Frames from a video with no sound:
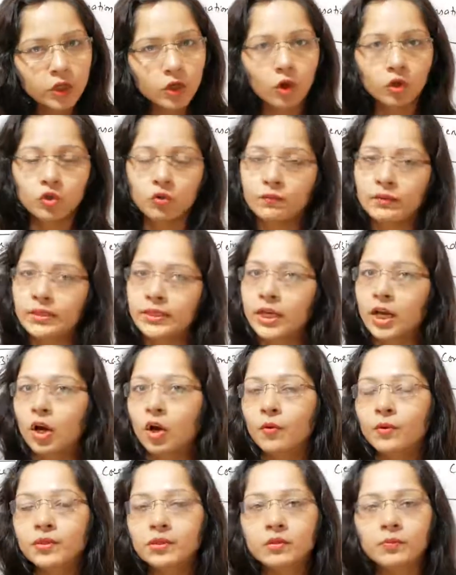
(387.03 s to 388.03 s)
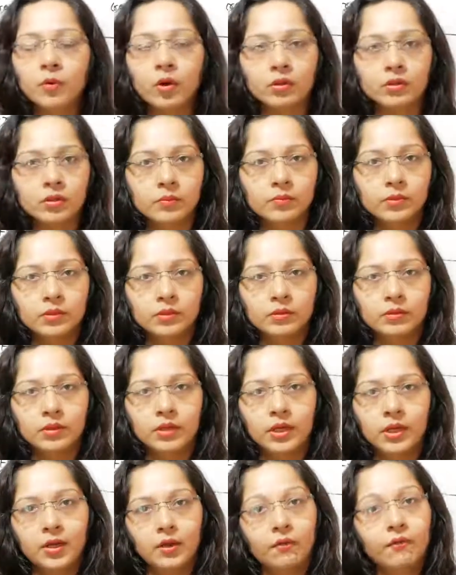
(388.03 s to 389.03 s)
Now you will say, how is it possible?
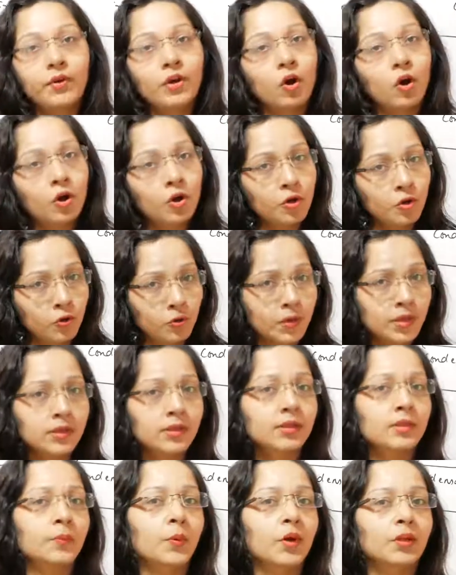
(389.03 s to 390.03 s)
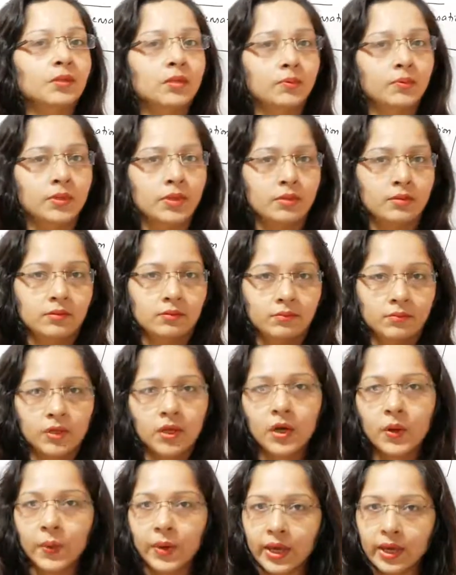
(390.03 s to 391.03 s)
We all know it is possible.
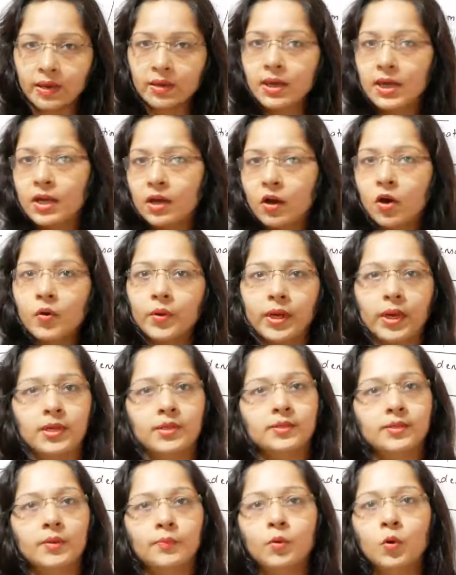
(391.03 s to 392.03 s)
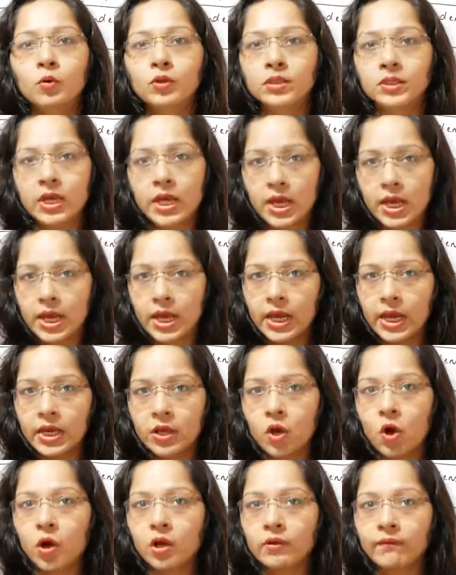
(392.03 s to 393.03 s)
Okay, suppose
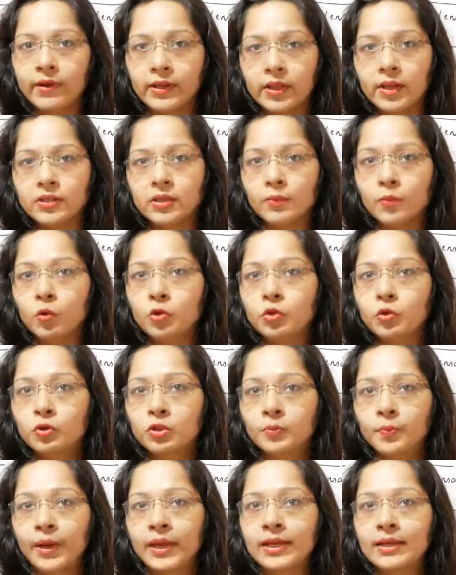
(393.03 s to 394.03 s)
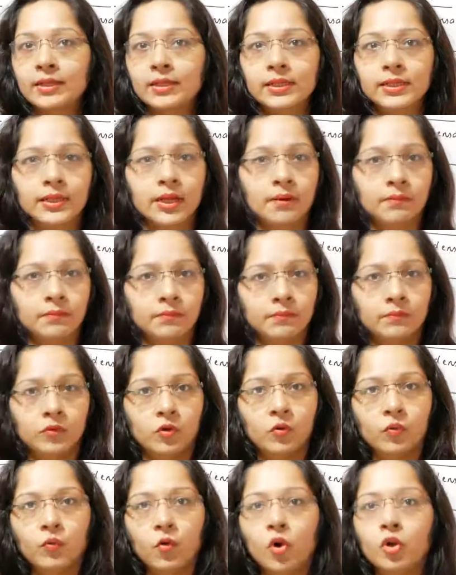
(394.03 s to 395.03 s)
in hot weather, suppose you sprinkle
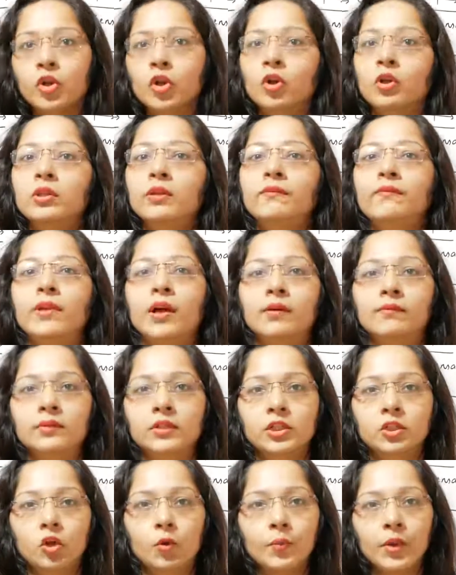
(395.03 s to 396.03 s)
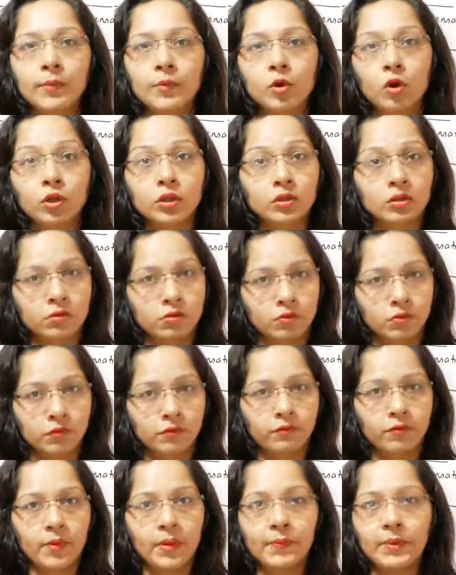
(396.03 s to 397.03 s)
some water on the flowers, or maybe on the
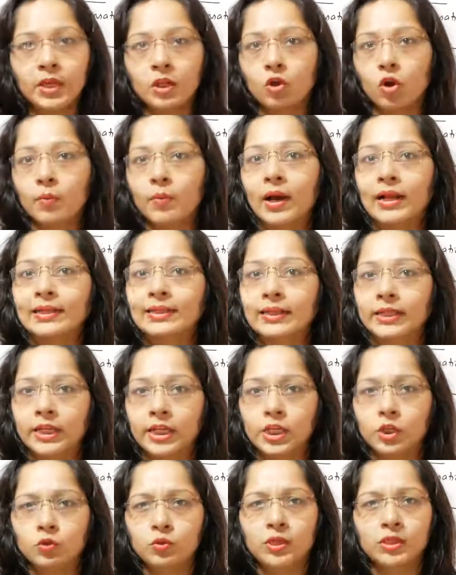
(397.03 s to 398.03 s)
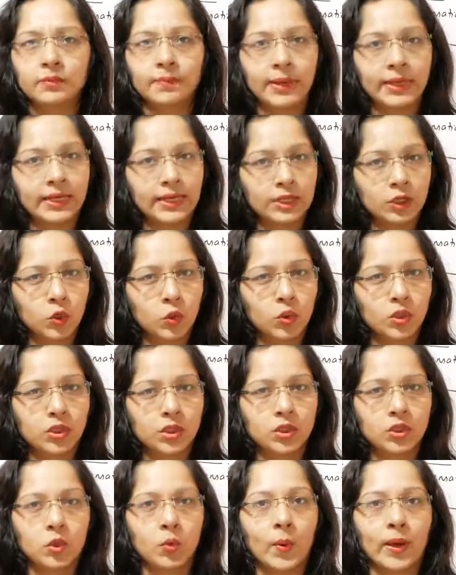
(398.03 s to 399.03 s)
roof, maybe in your balcony, to just make it
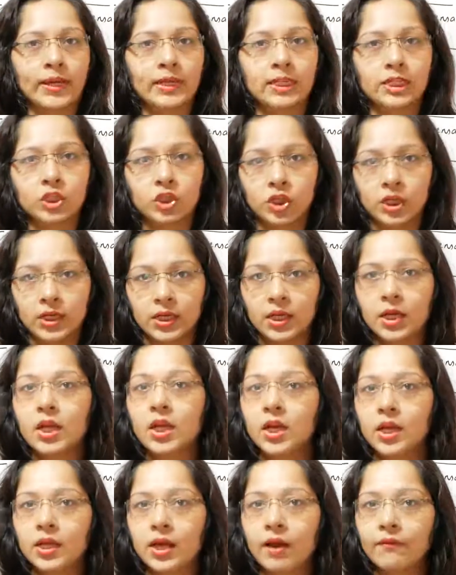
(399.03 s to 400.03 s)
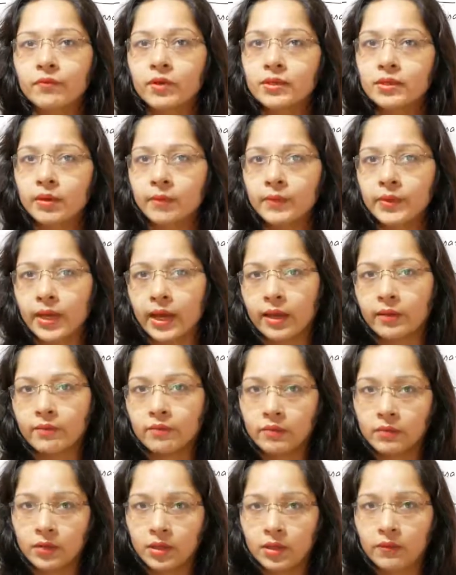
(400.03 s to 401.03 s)
quite chill. After some
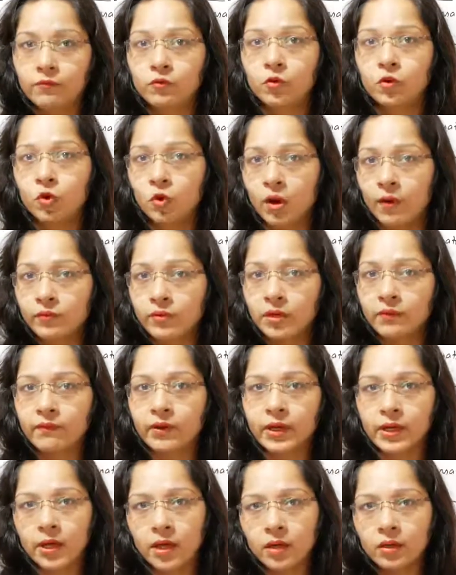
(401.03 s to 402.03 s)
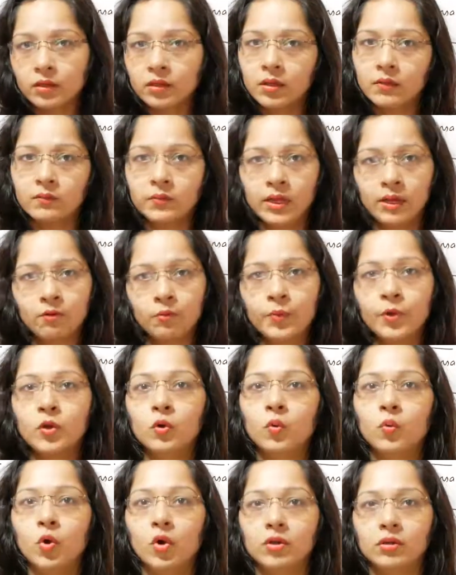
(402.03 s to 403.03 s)
time, if you go after 1 hour, there will be
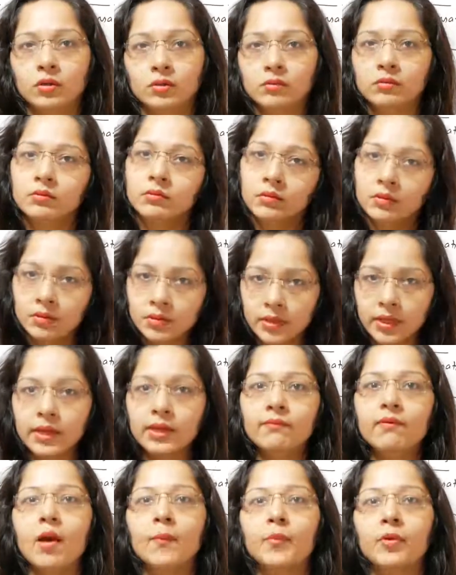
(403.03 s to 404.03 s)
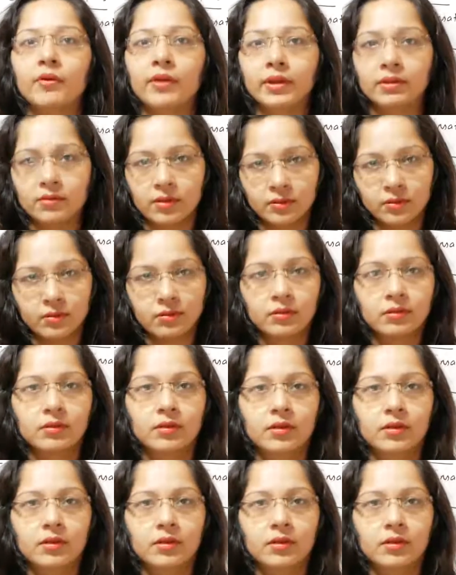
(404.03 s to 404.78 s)
no water. It's evaporated.